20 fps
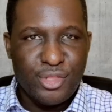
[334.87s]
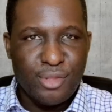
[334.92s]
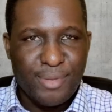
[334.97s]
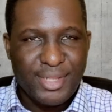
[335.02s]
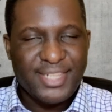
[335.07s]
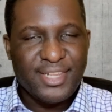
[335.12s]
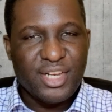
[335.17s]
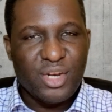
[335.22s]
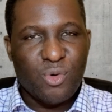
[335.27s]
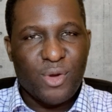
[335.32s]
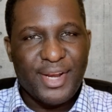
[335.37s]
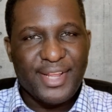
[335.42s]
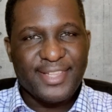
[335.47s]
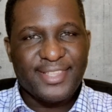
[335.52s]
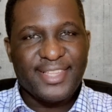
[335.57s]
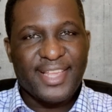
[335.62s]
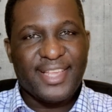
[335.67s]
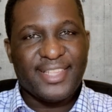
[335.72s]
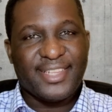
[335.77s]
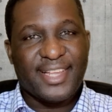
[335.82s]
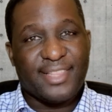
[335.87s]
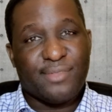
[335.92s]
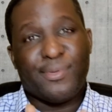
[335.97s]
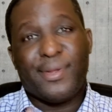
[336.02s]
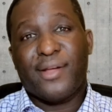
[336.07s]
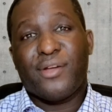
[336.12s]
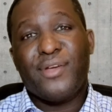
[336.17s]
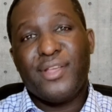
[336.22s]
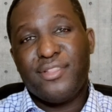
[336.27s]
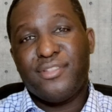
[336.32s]
So basically what it's saying is that
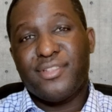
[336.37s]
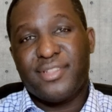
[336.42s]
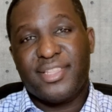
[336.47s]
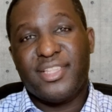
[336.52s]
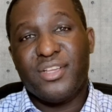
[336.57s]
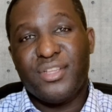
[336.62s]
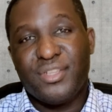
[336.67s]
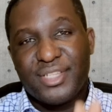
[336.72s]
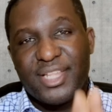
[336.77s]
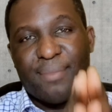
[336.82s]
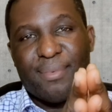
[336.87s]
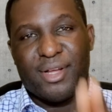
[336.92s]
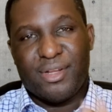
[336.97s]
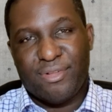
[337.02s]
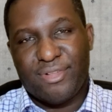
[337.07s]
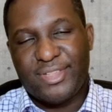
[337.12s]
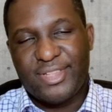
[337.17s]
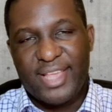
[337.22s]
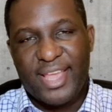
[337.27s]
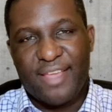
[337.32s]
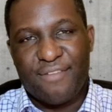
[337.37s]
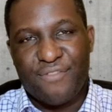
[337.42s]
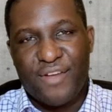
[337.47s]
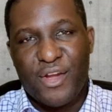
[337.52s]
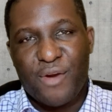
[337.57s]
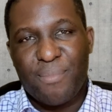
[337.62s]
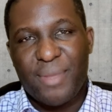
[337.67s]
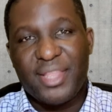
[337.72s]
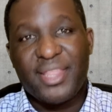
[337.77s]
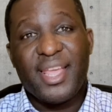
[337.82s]
we are going to still use ABAQUS CAE
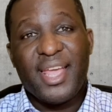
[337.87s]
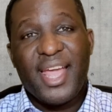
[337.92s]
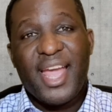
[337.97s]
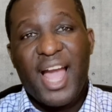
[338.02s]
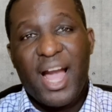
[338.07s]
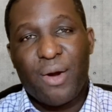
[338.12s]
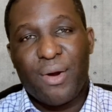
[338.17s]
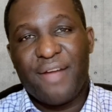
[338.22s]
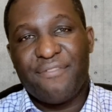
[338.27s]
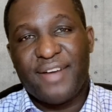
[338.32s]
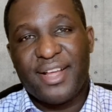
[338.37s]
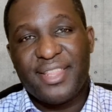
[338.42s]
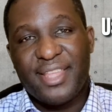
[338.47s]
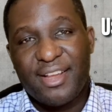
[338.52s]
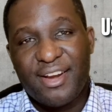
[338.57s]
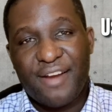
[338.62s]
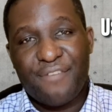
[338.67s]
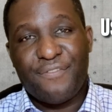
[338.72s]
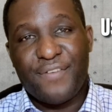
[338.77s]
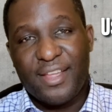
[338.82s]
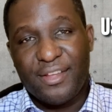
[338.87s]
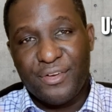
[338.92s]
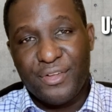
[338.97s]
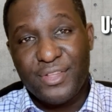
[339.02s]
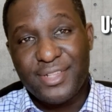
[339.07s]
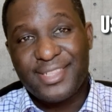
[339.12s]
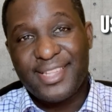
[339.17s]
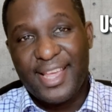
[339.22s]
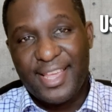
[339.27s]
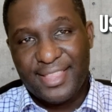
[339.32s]
environment. However, the graphical
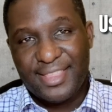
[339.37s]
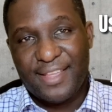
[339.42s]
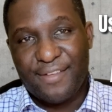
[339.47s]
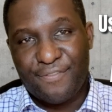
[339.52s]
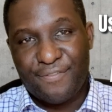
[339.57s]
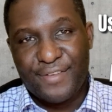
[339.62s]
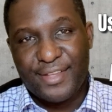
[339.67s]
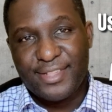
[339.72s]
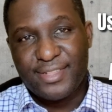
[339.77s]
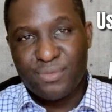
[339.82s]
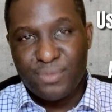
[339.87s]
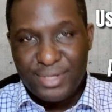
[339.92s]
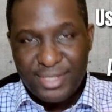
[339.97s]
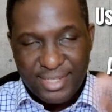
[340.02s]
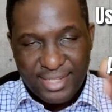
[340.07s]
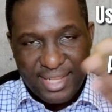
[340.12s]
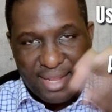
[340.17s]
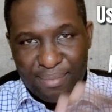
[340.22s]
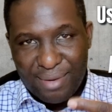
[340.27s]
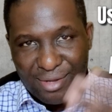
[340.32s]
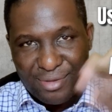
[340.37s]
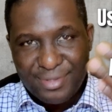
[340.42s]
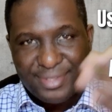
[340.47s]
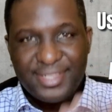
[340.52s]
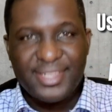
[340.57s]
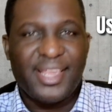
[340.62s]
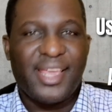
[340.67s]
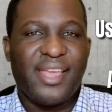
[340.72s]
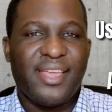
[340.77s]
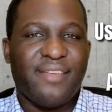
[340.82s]
user interface, which is the ABAQUS
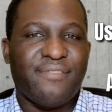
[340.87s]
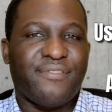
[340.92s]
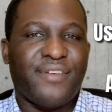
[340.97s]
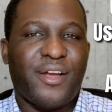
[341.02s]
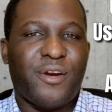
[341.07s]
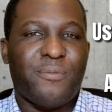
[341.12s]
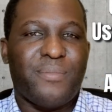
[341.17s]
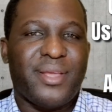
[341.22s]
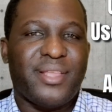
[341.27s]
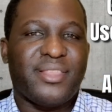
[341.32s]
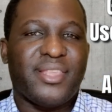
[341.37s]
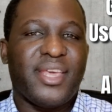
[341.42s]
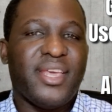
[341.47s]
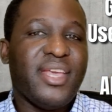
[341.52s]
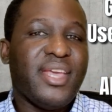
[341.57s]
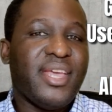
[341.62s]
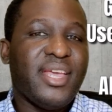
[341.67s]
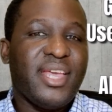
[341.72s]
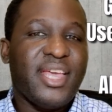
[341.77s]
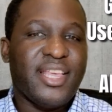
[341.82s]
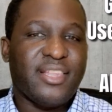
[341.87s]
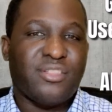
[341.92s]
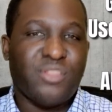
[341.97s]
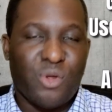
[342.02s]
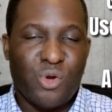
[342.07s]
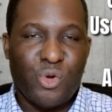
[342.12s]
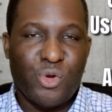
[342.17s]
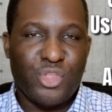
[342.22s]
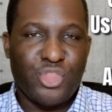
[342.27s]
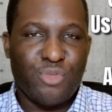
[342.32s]
CAE environment, is
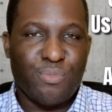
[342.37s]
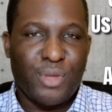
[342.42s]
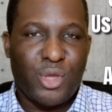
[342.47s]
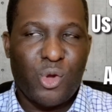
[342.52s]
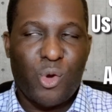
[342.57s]
not going to be